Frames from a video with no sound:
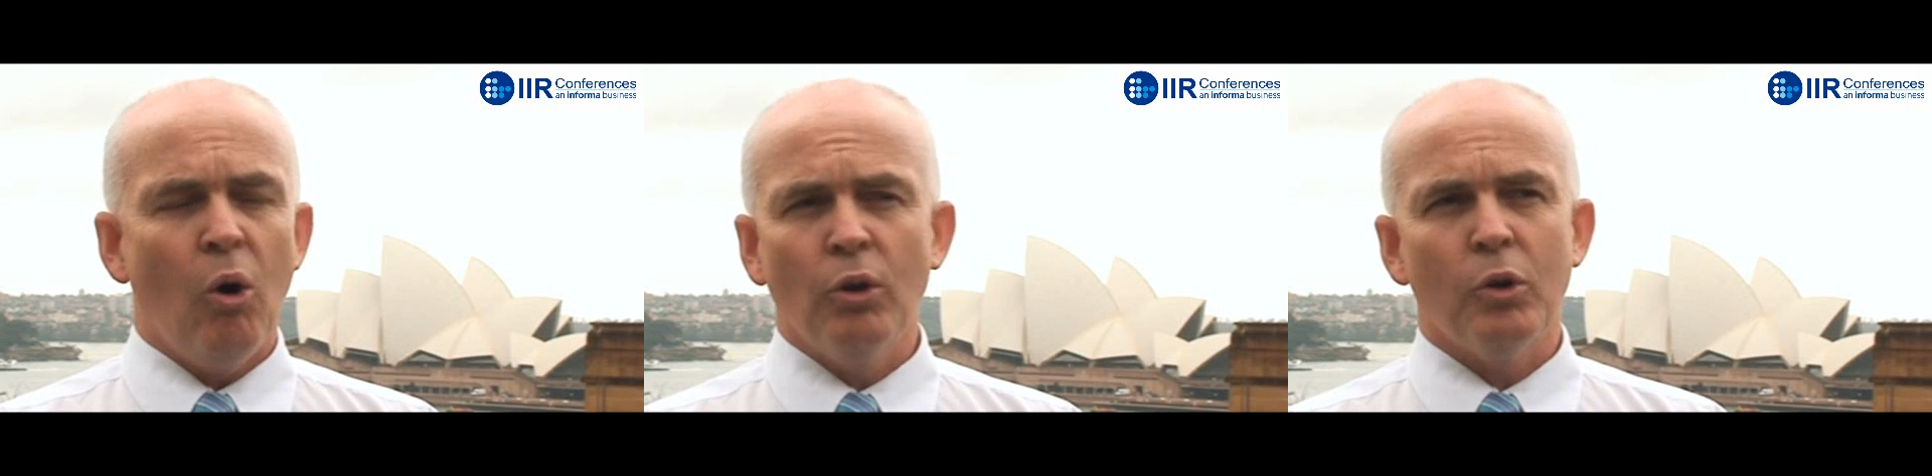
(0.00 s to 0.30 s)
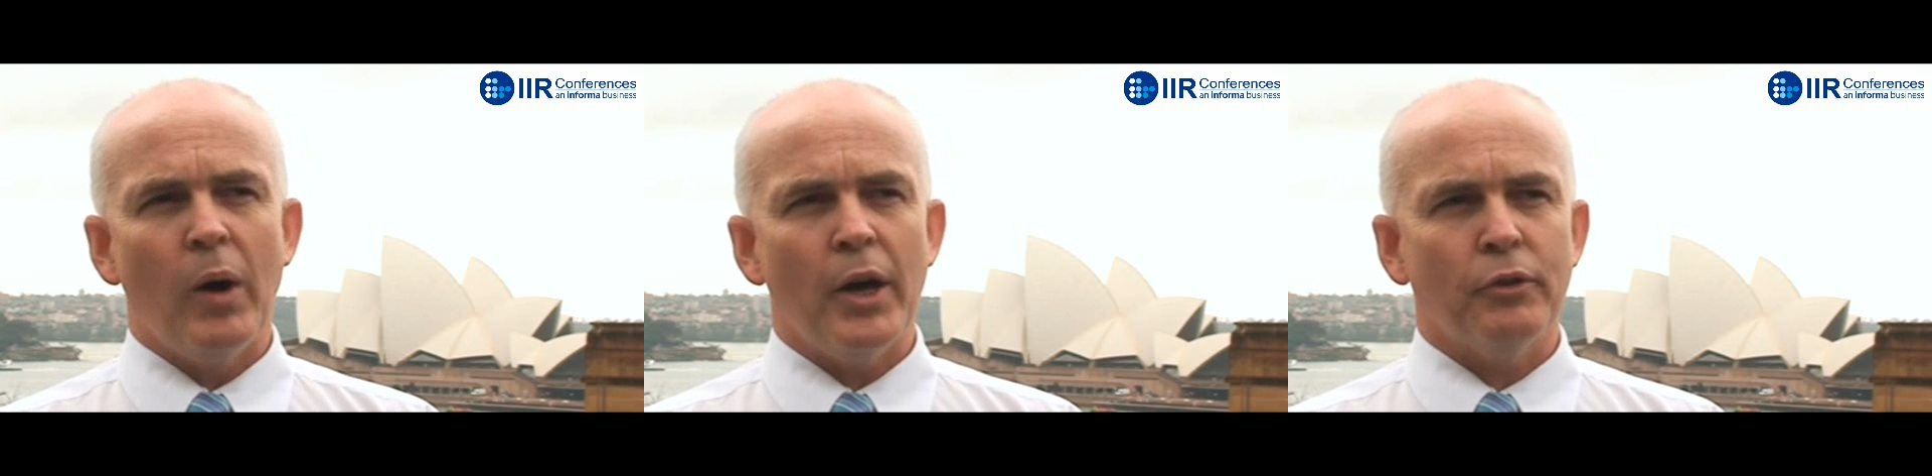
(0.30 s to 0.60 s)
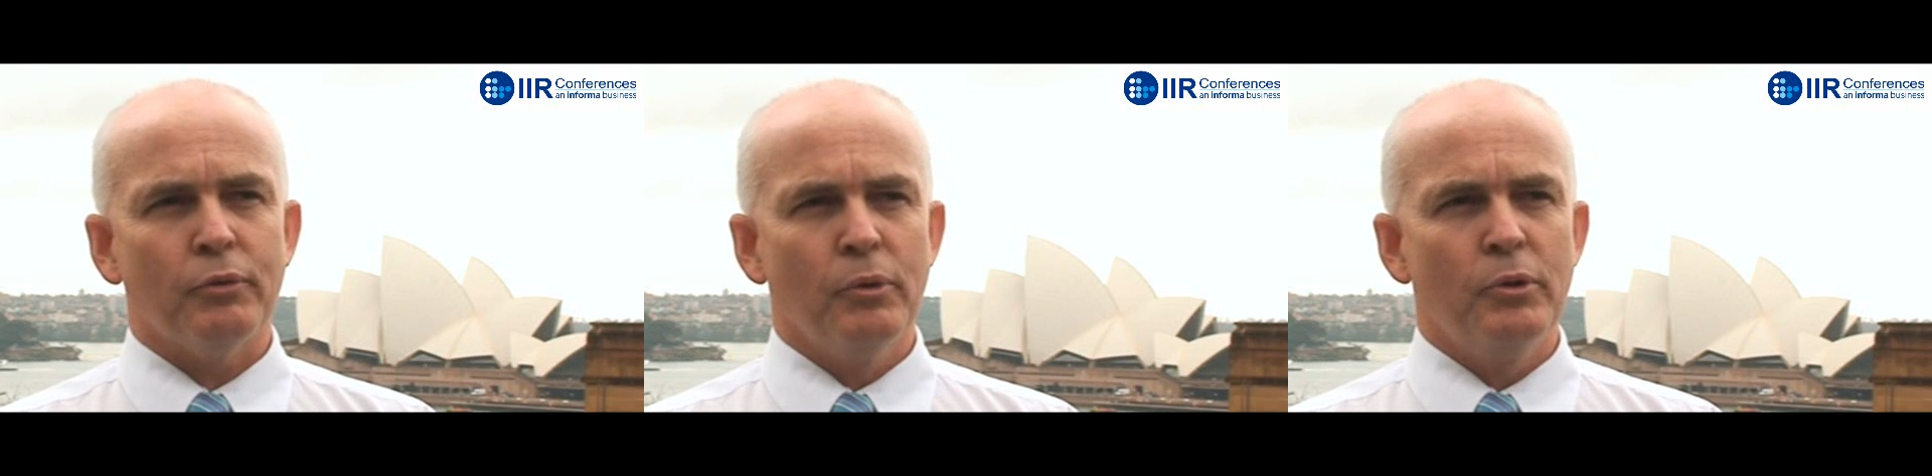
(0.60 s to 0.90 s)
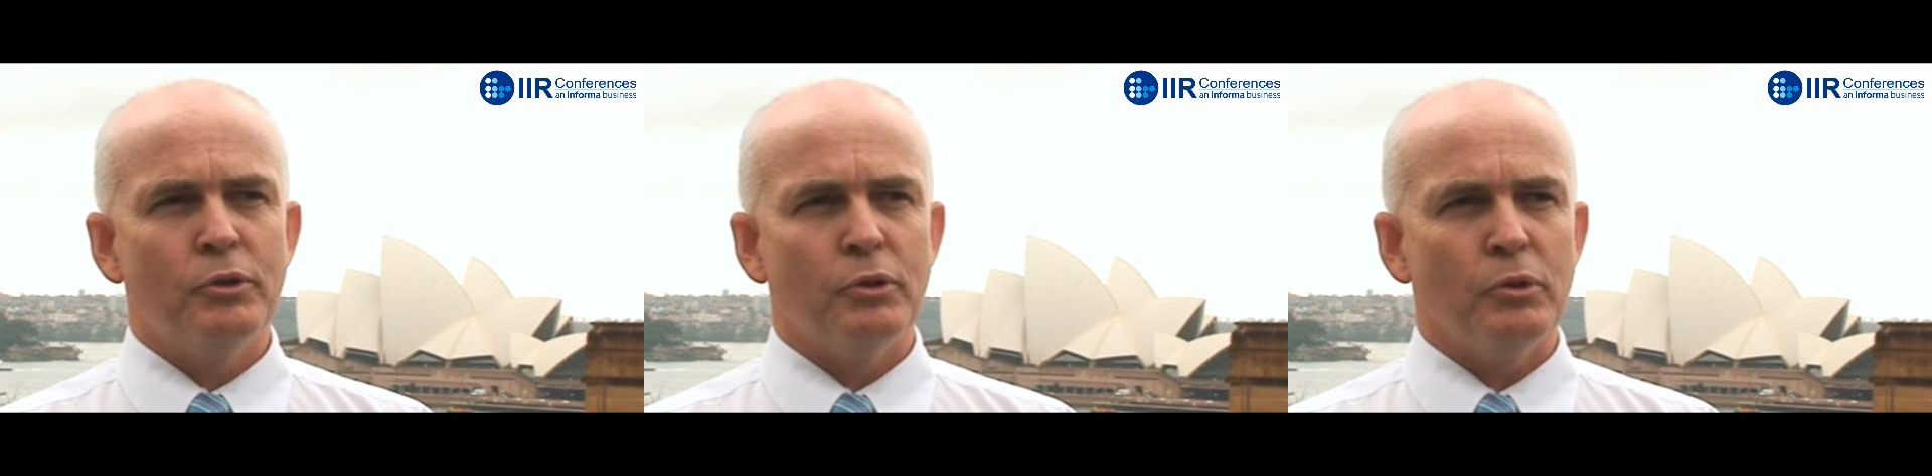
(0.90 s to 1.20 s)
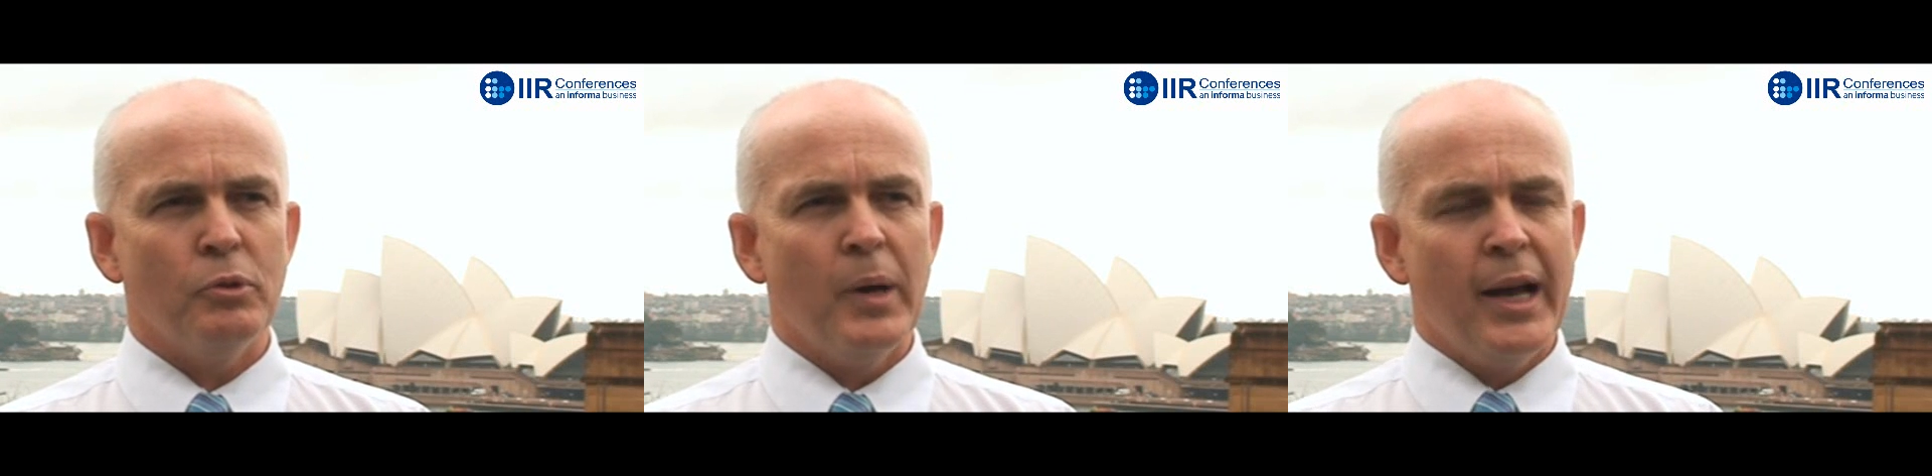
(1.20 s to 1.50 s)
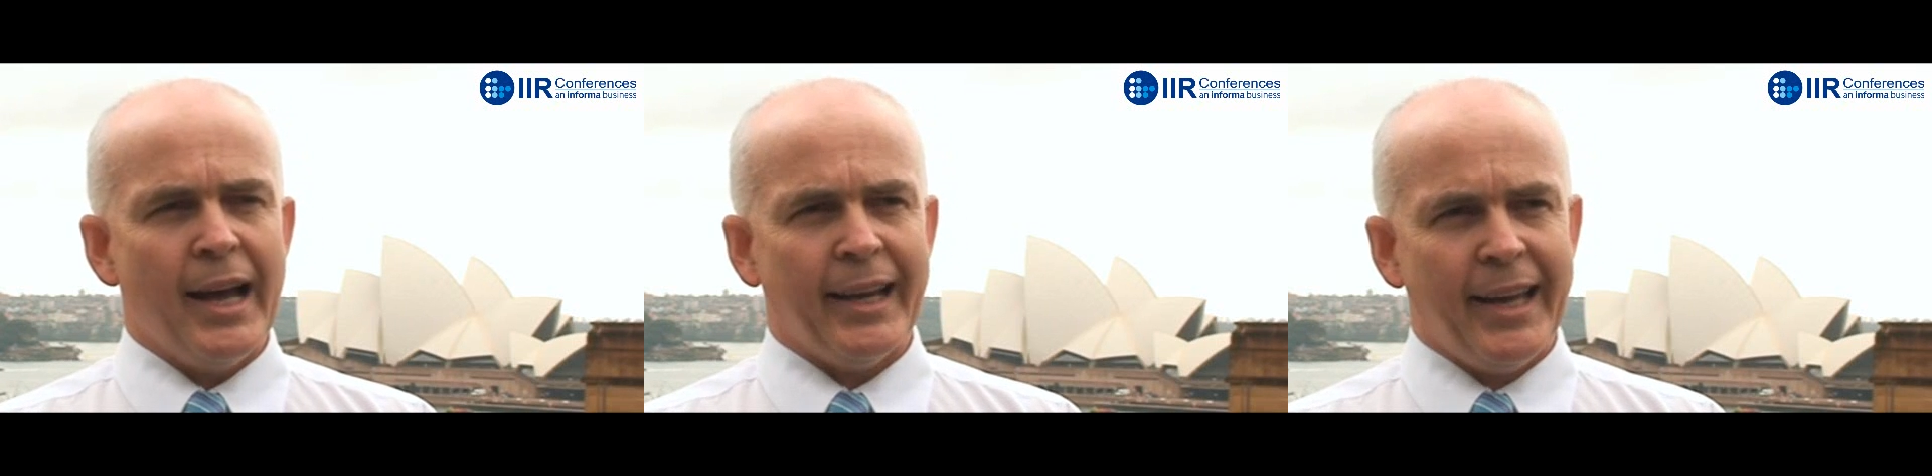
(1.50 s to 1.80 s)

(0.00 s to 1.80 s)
all the way through to